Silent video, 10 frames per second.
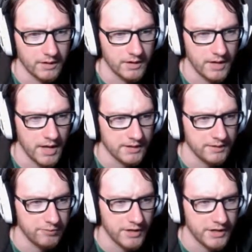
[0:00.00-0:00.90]

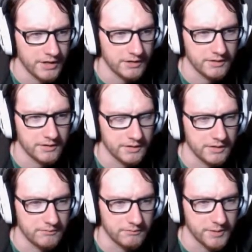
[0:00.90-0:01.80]
contemplations
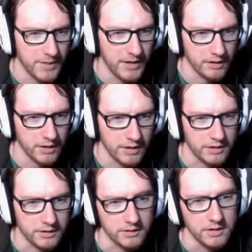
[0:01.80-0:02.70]
and
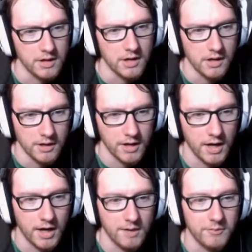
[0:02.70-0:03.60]
speculations.
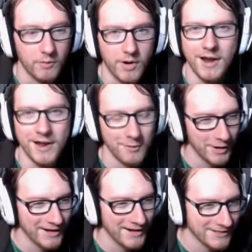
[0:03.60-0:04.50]
But
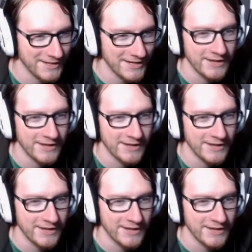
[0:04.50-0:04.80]
we're gonna see